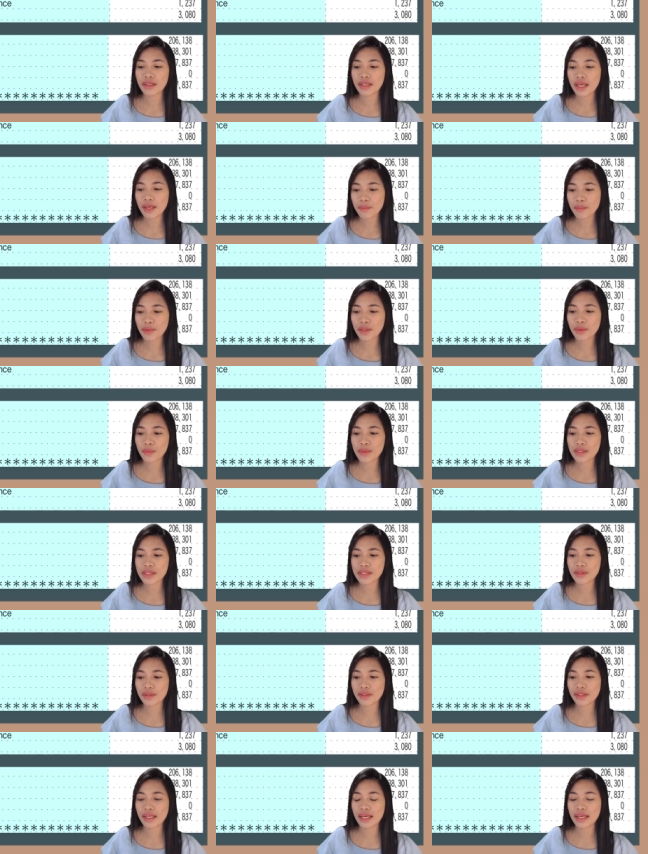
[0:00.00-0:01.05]
April was
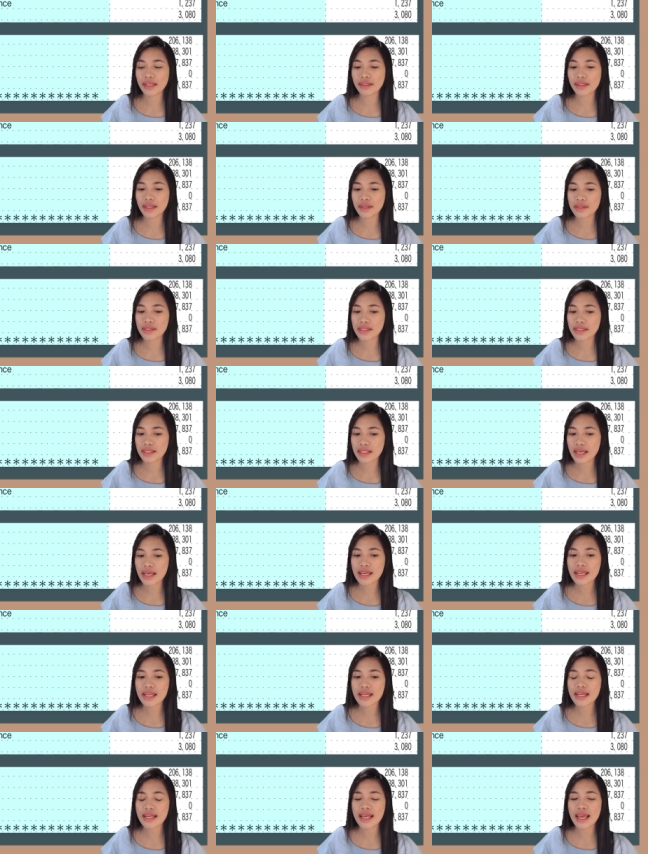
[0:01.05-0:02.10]
thirty-eight thousand
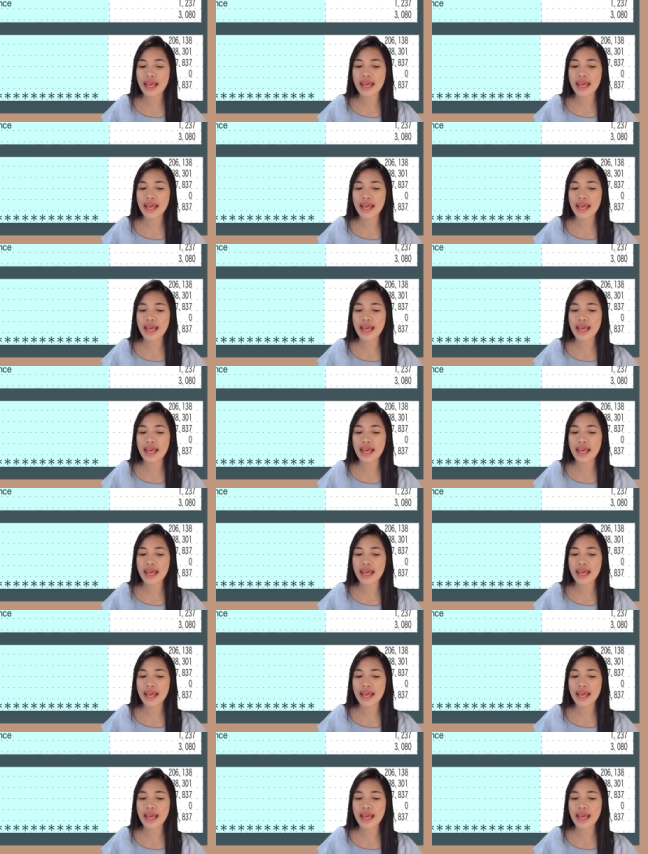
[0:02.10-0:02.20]
yen,